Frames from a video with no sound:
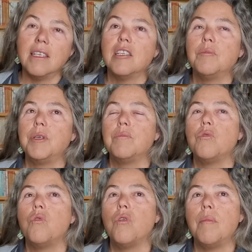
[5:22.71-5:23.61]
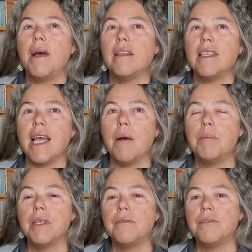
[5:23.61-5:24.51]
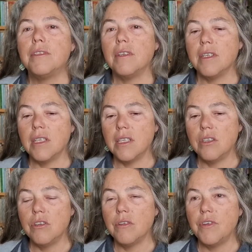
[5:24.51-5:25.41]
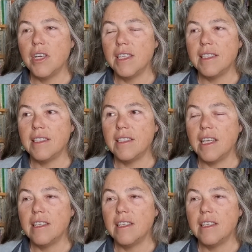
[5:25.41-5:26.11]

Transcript: a little bit more about the Uplift universe.